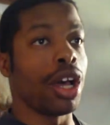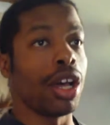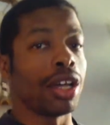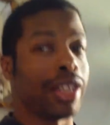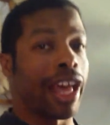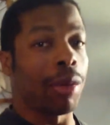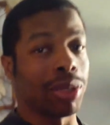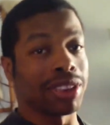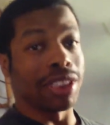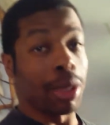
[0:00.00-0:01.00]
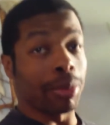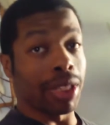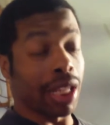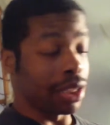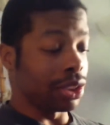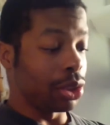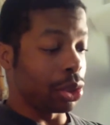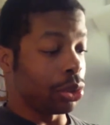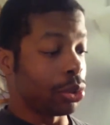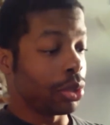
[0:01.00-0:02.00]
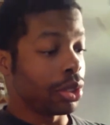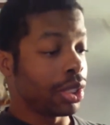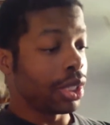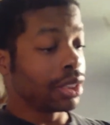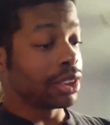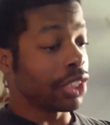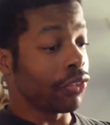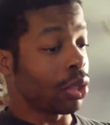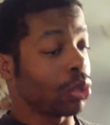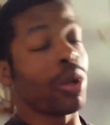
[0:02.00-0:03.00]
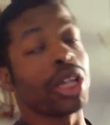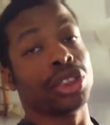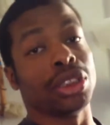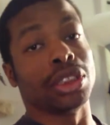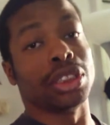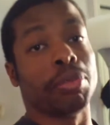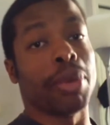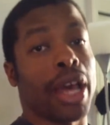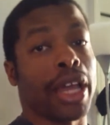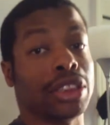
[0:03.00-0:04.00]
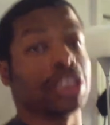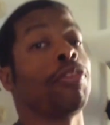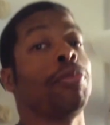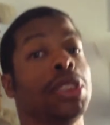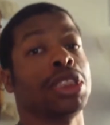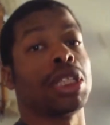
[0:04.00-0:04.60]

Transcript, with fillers: Uh, I was nominated to do Seven Questions by Jeff